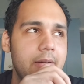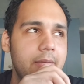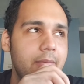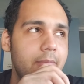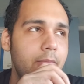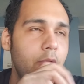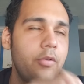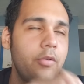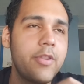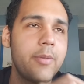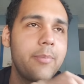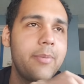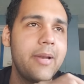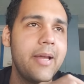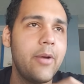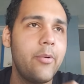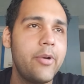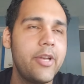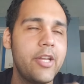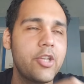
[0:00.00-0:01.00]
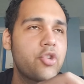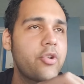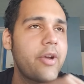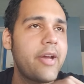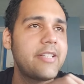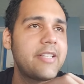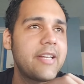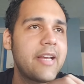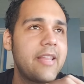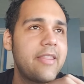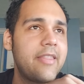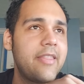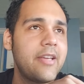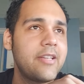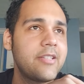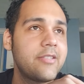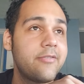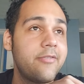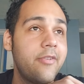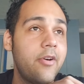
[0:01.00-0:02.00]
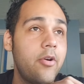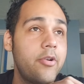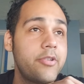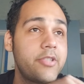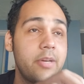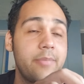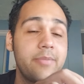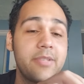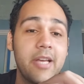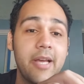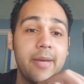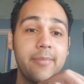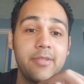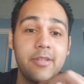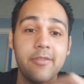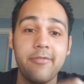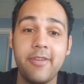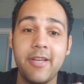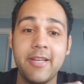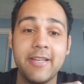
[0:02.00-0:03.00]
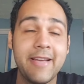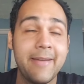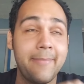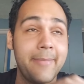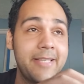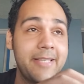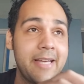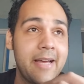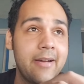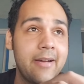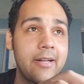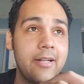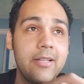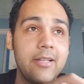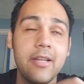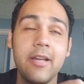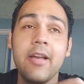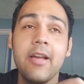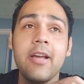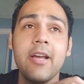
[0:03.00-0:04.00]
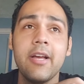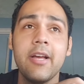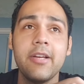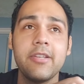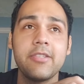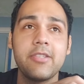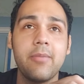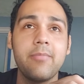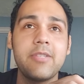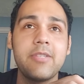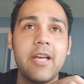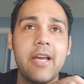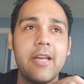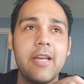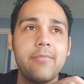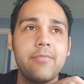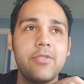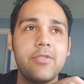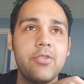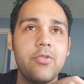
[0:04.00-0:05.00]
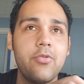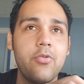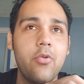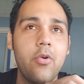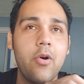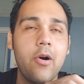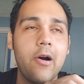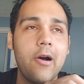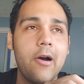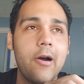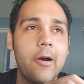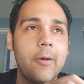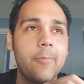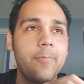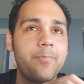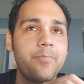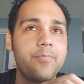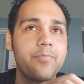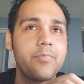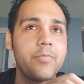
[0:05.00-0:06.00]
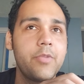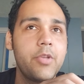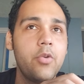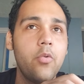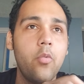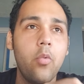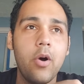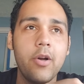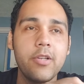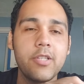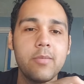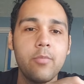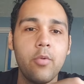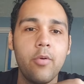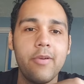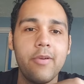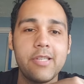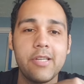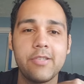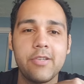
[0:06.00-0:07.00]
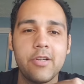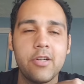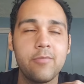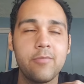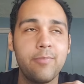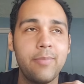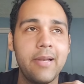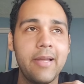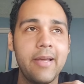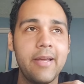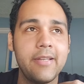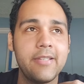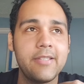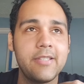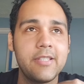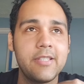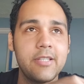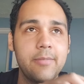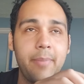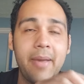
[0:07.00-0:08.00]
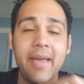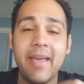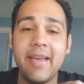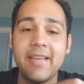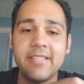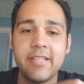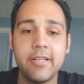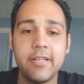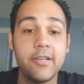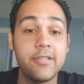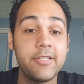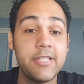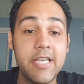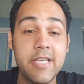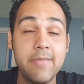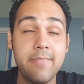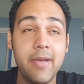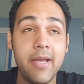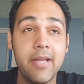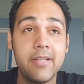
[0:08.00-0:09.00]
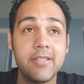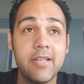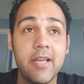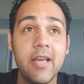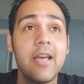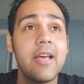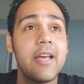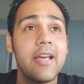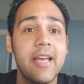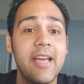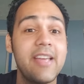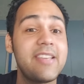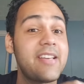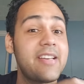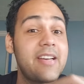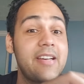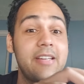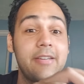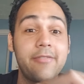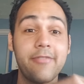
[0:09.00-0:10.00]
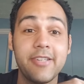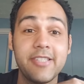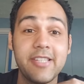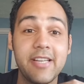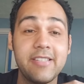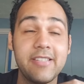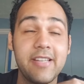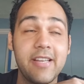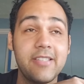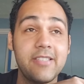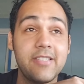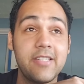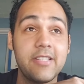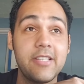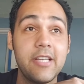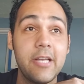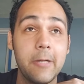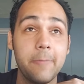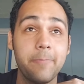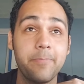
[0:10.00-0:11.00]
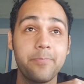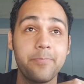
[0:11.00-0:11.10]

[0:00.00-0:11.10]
move the play, when you're trying to get things forward, sometimes your feet can be tangled. Sometimes you want to move at a certain pace and your teammate is at a different intensity.